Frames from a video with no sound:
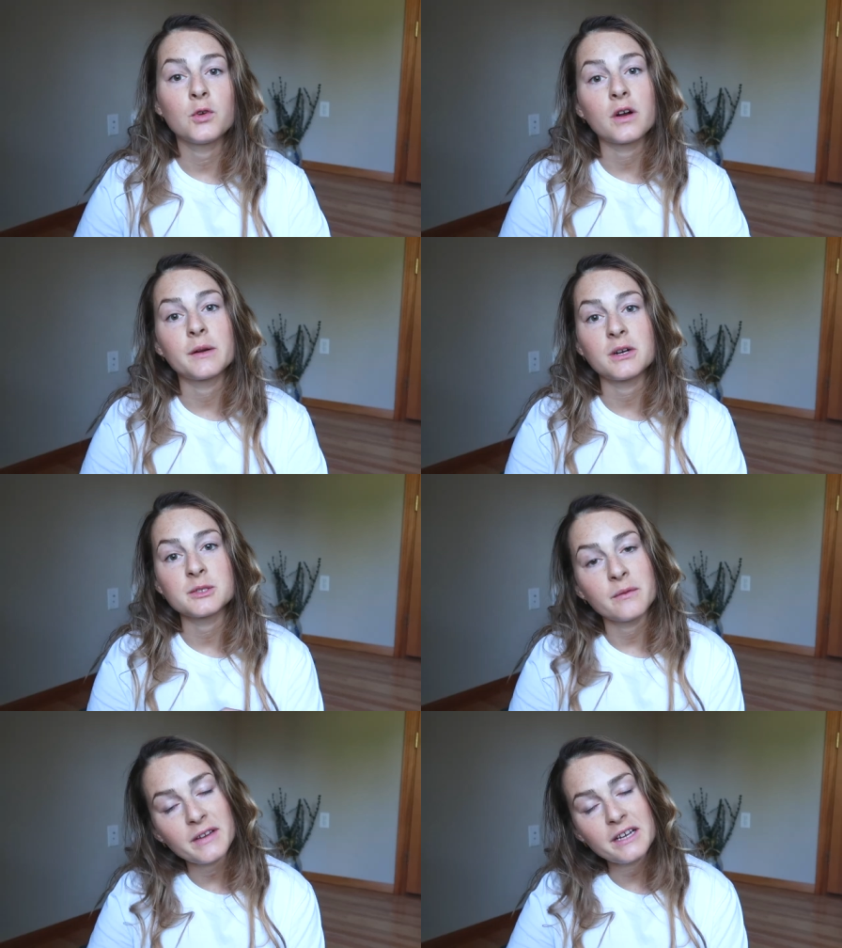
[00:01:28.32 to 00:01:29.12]
you already
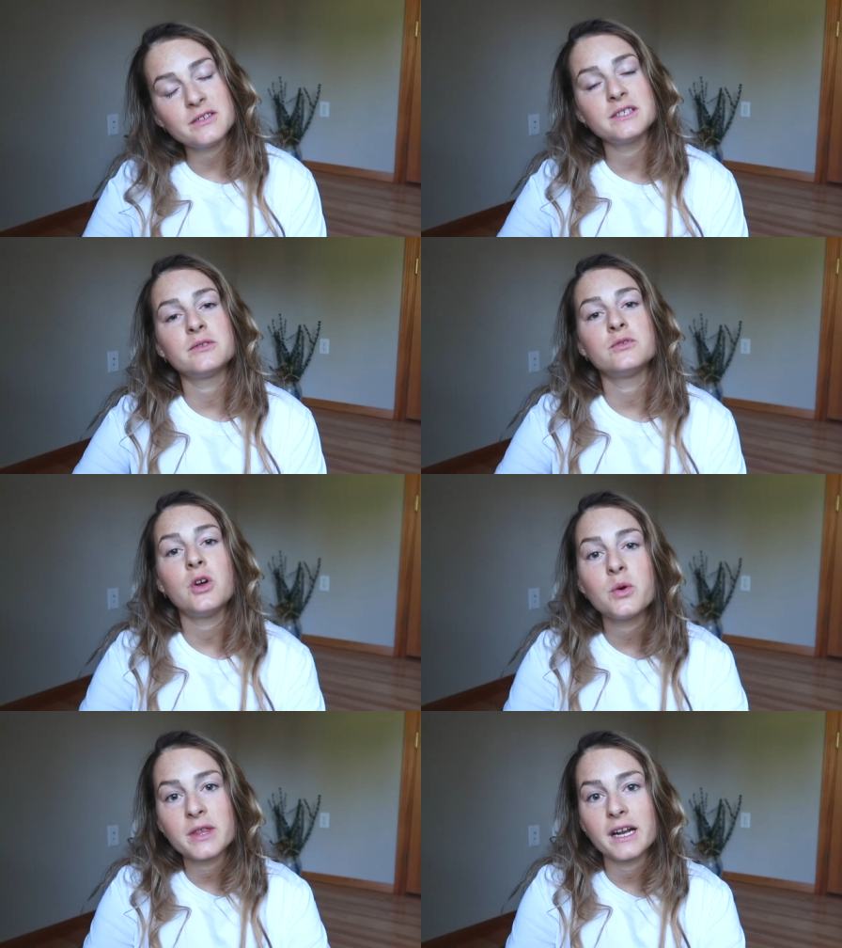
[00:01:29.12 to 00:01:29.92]
watch my videos, you
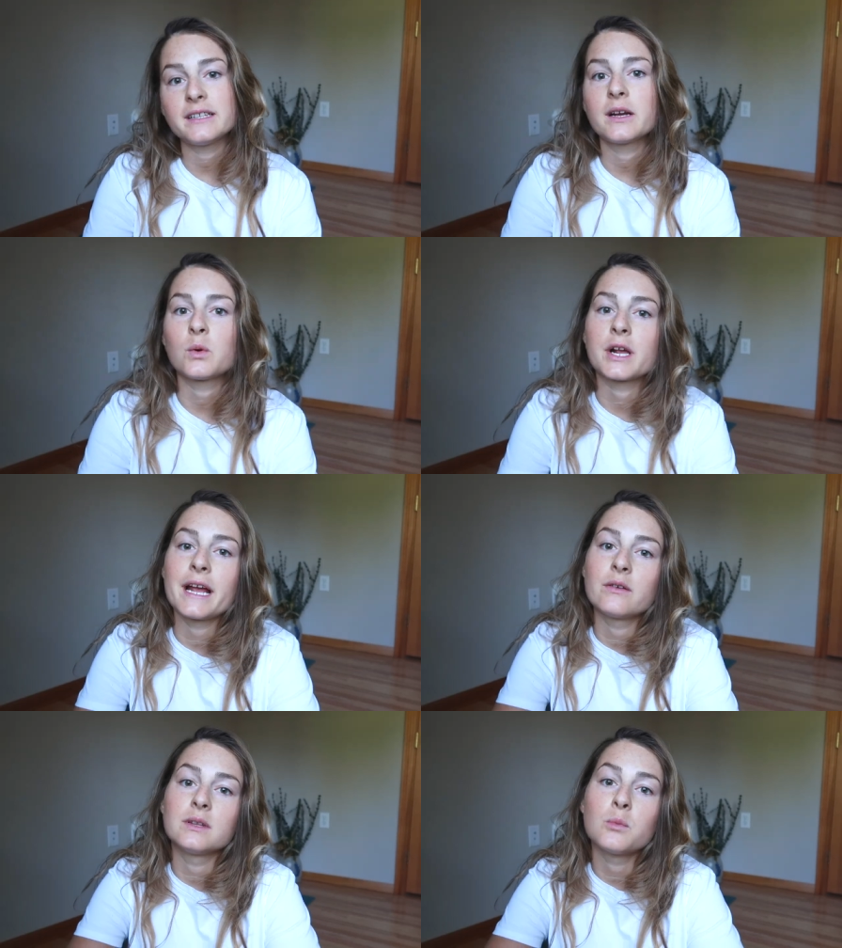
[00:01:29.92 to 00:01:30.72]
know that I like
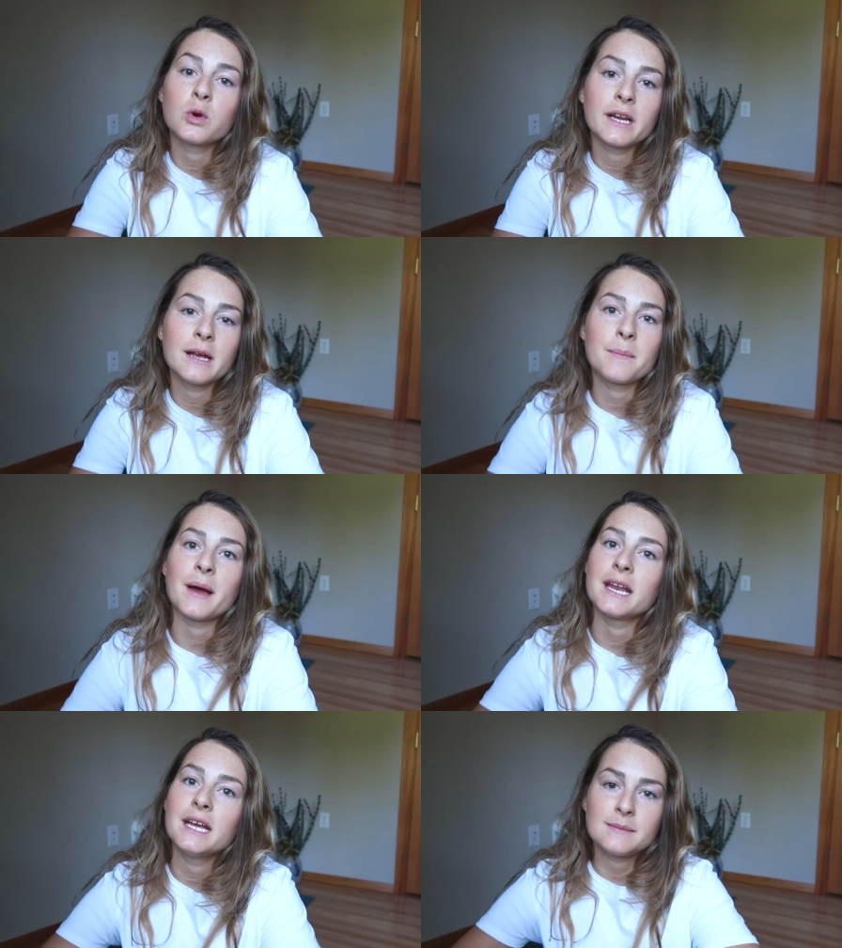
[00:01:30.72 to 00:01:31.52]
working out in the morning,
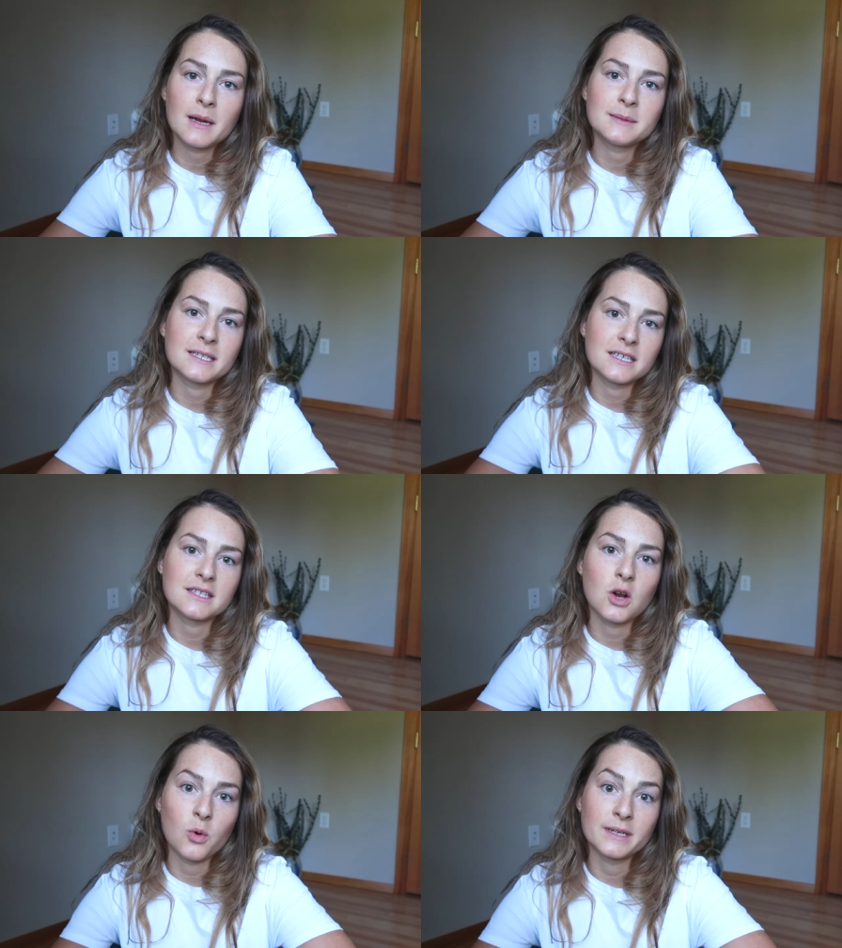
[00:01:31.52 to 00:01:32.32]
but sometimes that
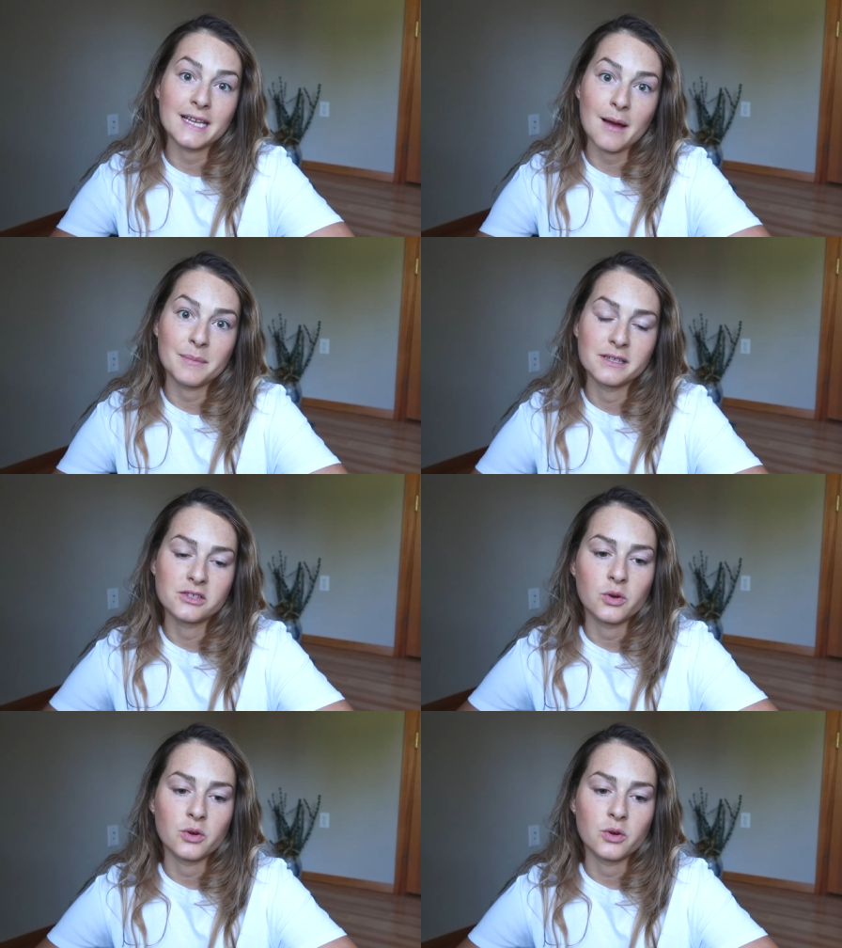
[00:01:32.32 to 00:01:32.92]
doesn't always happen.